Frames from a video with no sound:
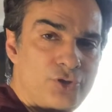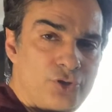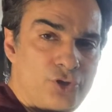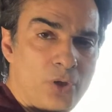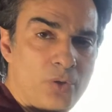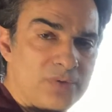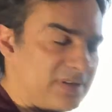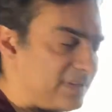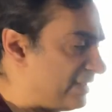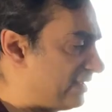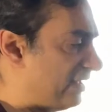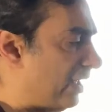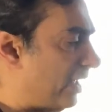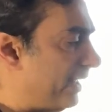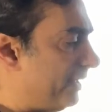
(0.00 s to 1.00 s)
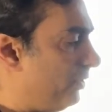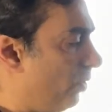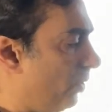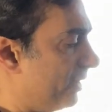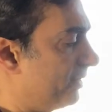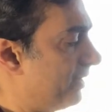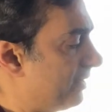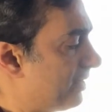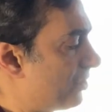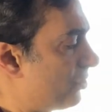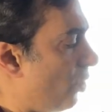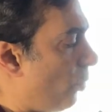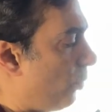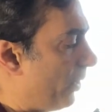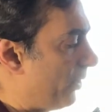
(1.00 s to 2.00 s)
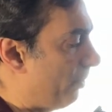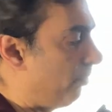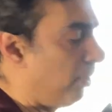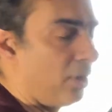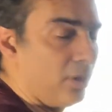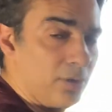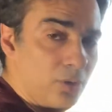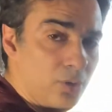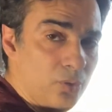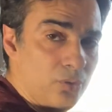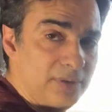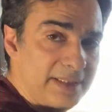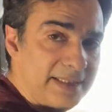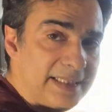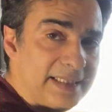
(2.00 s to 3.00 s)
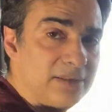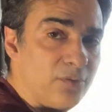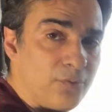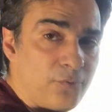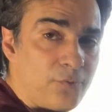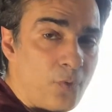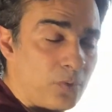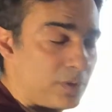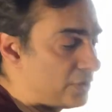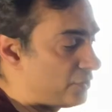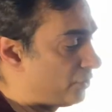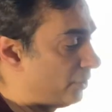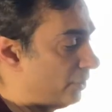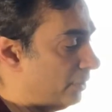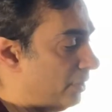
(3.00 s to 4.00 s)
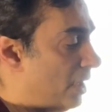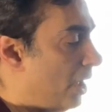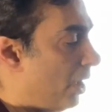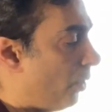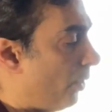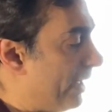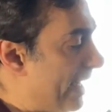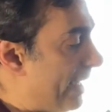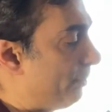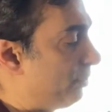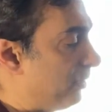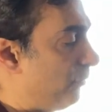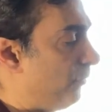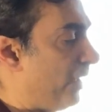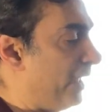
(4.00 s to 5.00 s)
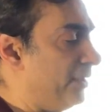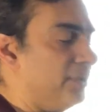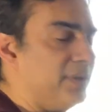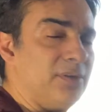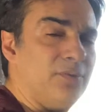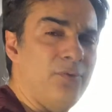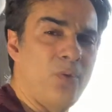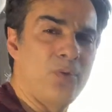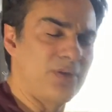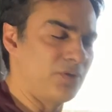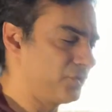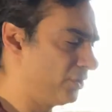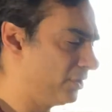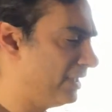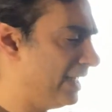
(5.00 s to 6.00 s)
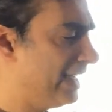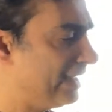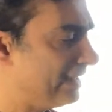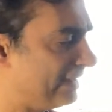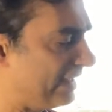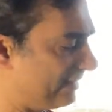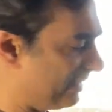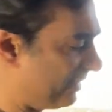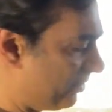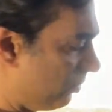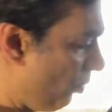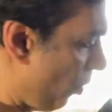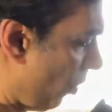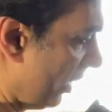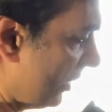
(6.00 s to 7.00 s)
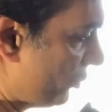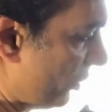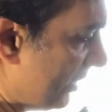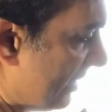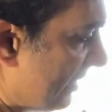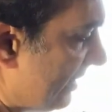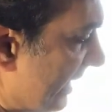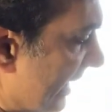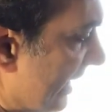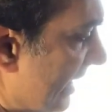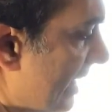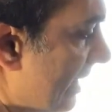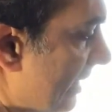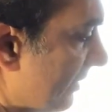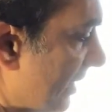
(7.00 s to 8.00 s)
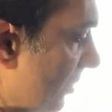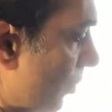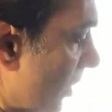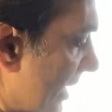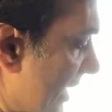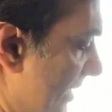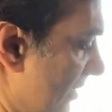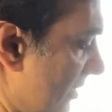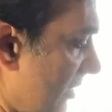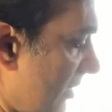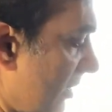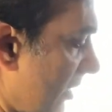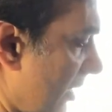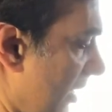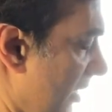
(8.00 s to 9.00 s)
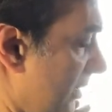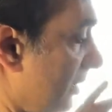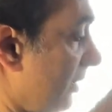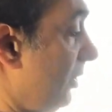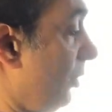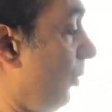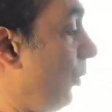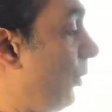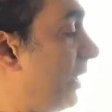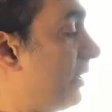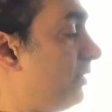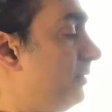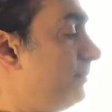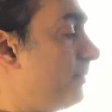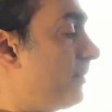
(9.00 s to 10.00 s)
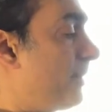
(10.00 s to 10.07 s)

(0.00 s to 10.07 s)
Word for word: Jones design or a telescope with a Barlow in the focuser or an amplifier in the focuser. Yes, it's more, as you can see, this one is a uh, little thicker.